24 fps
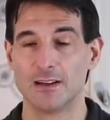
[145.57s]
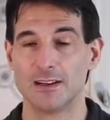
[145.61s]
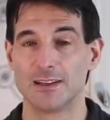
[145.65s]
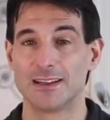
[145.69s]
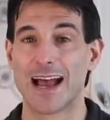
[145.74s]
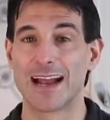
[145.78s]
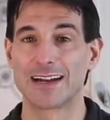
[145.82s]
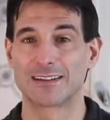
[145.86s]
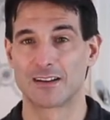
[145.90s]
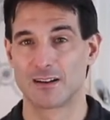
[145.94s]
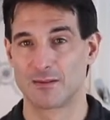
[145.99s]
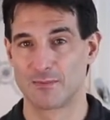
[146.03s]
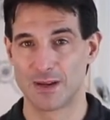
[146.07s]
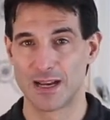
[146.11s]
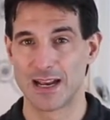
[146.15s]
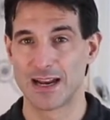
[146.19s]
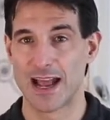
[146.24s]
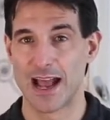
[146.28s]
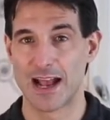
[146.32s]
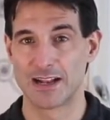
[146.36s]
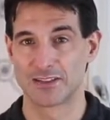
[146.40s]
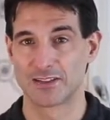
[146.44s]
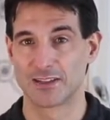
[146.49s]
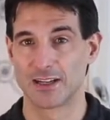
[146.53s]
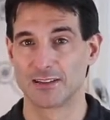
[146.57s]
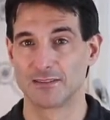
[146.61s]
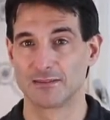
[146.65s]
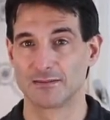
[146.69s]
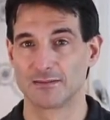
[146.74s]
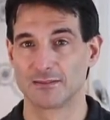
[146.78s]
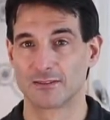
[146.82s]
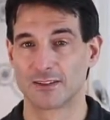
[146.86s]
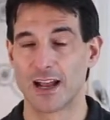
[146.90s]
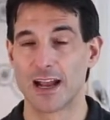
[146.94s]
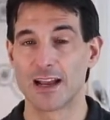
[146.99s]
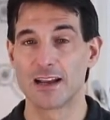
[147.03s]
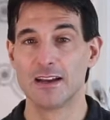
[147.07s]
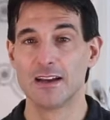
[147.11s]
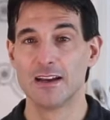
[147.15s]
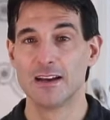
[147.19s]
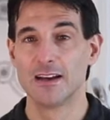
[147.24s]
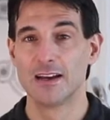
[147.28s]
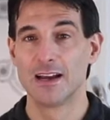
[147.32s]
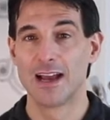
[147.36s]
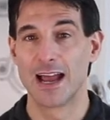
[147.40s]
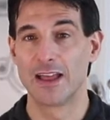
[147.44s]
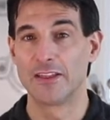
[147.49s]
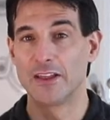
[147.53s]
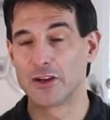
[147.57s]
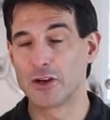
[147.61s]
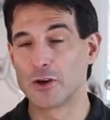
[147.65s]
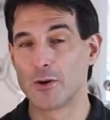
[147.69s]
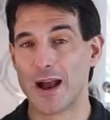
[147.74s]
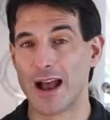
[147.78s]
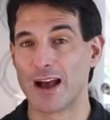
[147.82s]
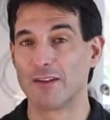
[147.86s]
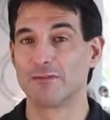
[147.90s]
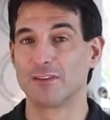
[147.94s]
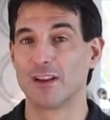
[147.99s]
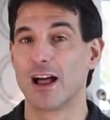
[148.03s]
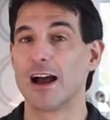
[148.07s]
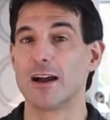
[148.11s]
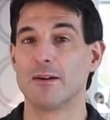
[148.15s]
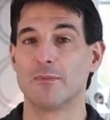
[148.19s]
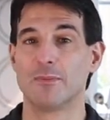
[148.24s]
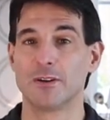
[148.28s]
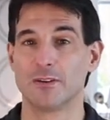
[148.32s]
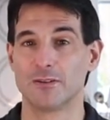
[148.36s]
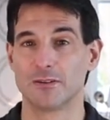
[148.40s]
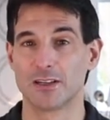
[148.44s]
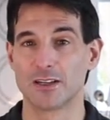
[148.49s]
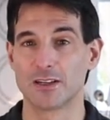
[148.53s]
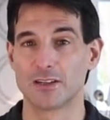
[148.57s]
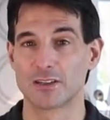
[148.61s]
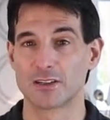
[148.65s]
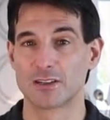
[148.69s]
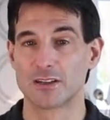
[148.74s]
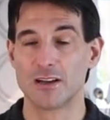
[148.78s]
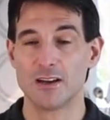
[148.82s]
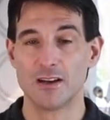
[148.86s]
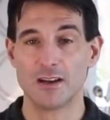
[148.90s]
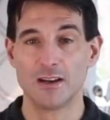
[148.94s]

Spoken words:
that can be an asset, okay? And then you have liabilities.